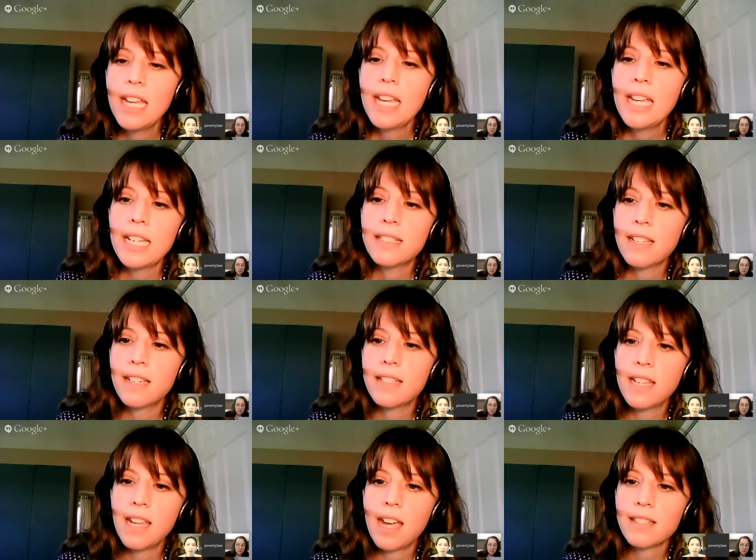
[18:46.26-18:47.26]
He
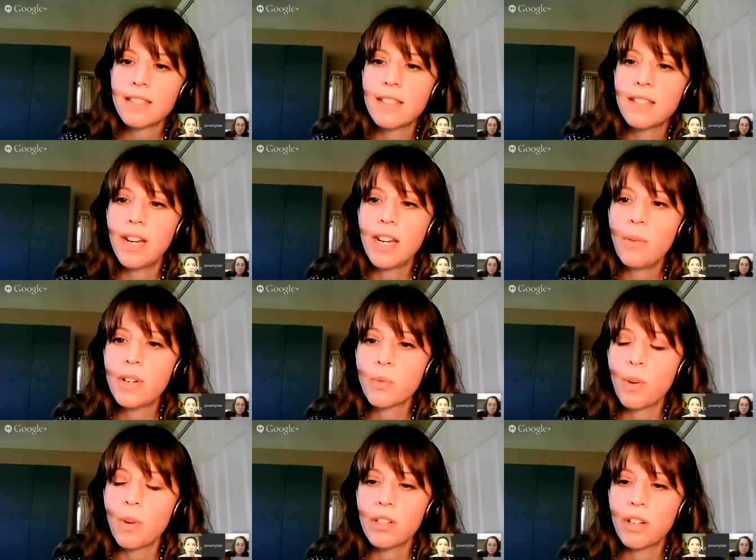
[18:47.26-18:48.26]
asks if anyone has
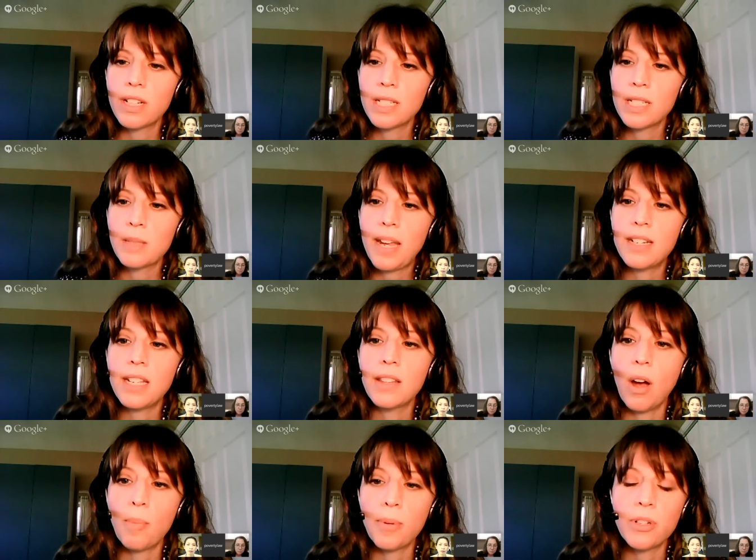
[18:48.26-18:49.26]
worked on expanding
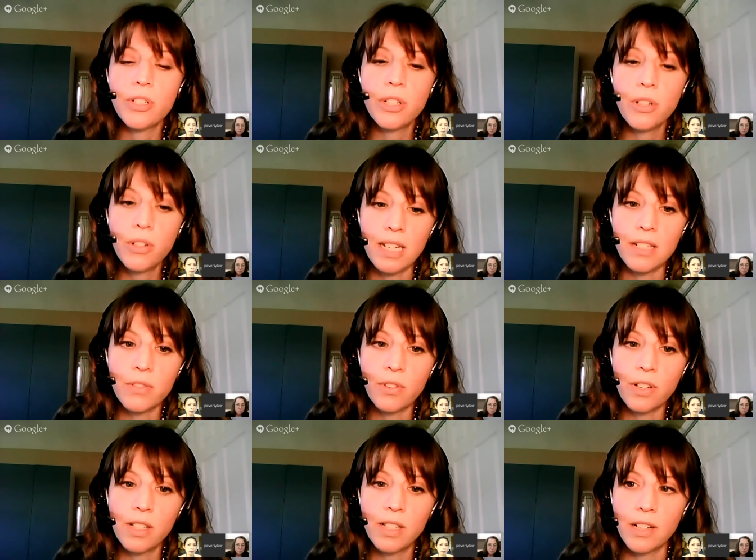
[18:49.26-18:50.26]
opportunities for
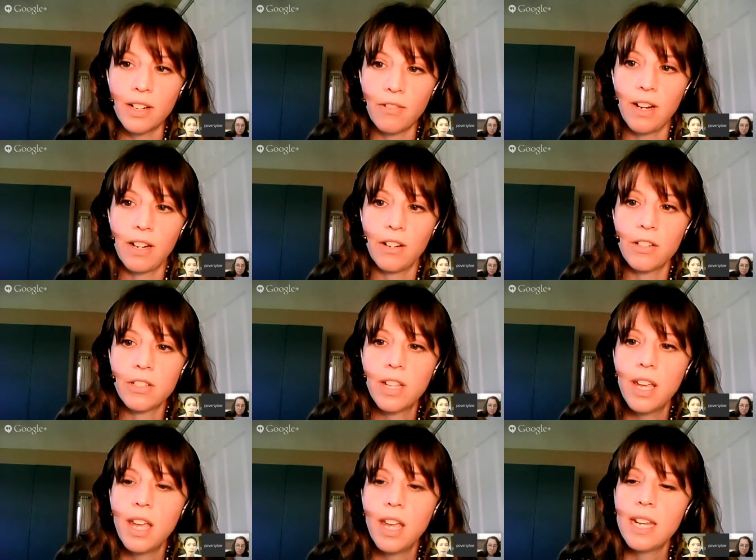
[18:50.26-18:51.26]
clearing records.
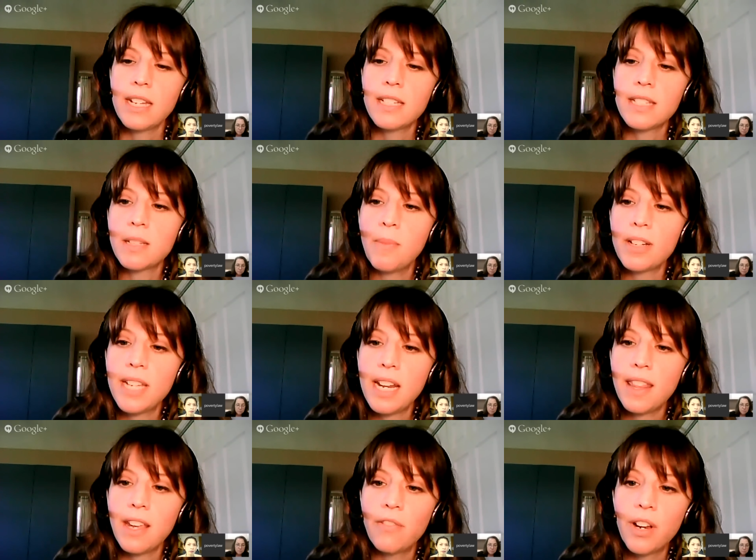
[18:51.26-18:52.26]
He says in Montana
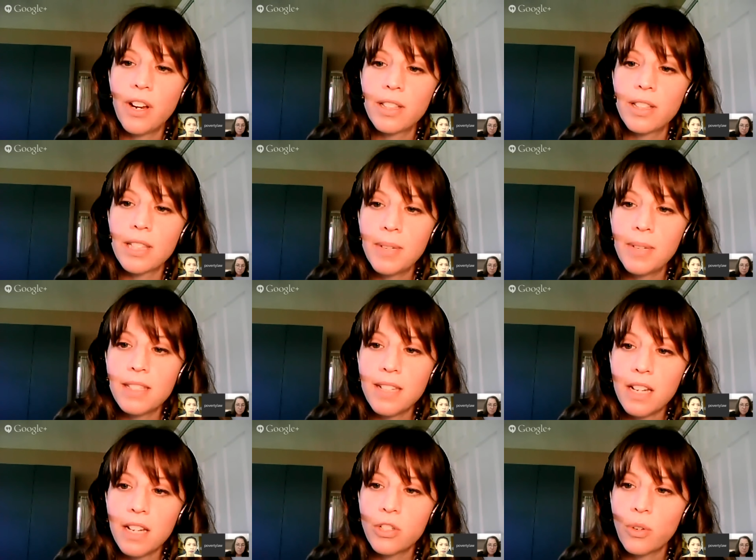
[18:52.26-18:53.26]
they have very limited
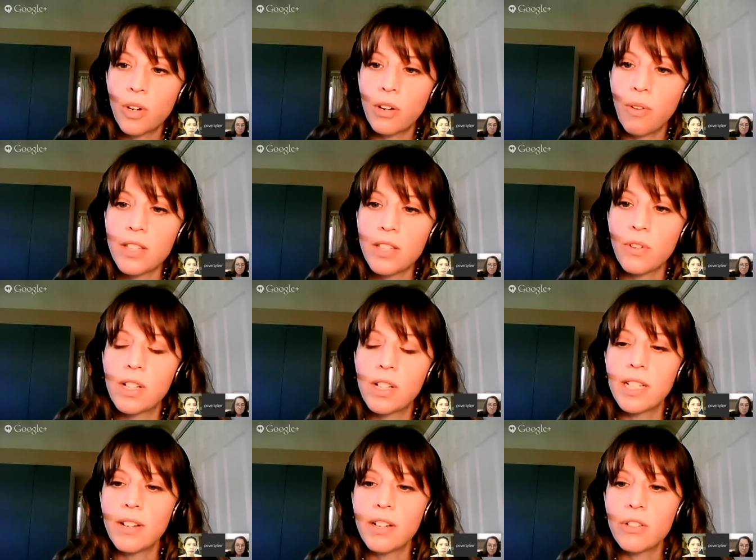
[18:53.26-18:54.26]
statutory rights for
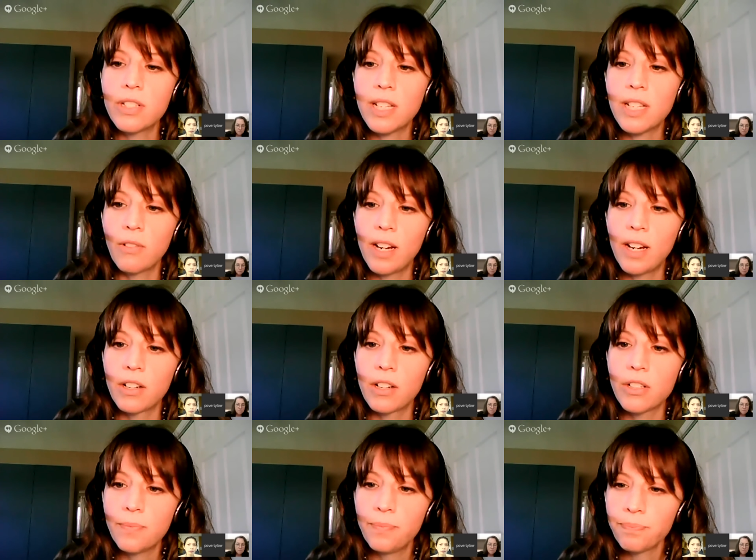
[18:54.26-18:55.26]
clearing or sealing records